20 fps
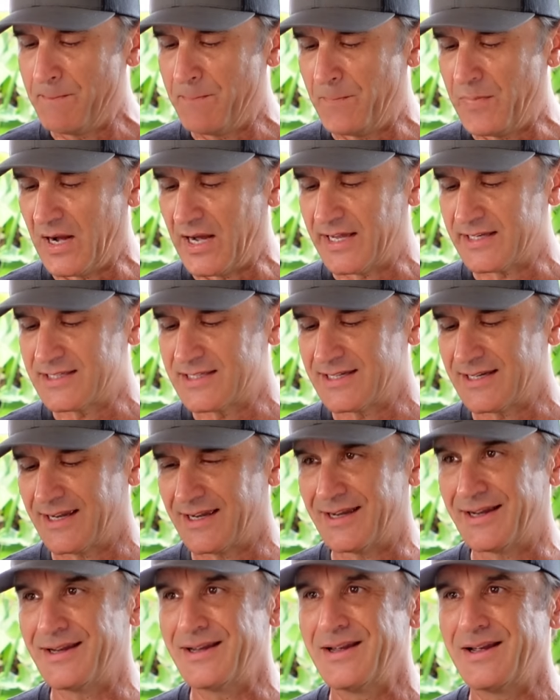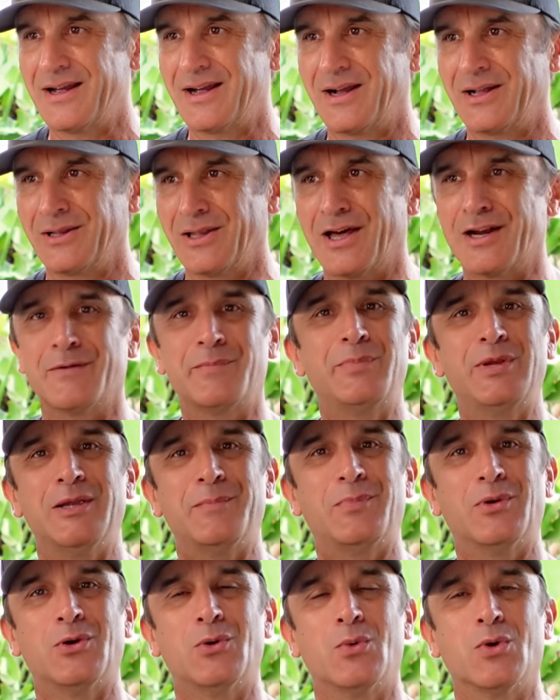But uh, a lot of
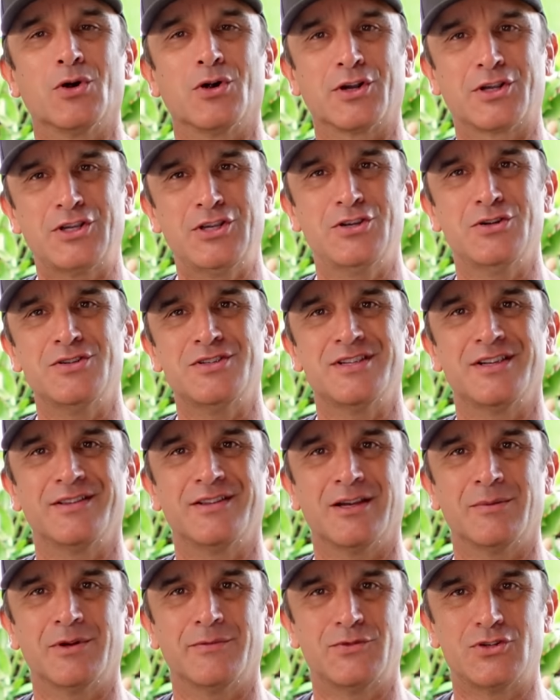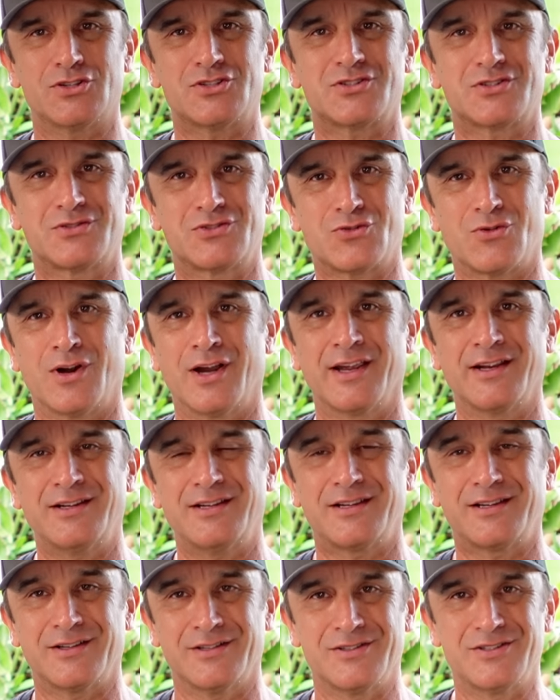people were accusing them of just trying
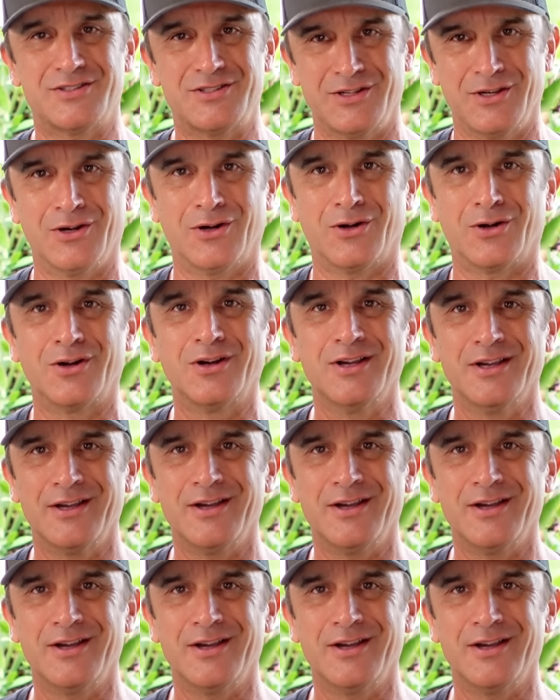to conceal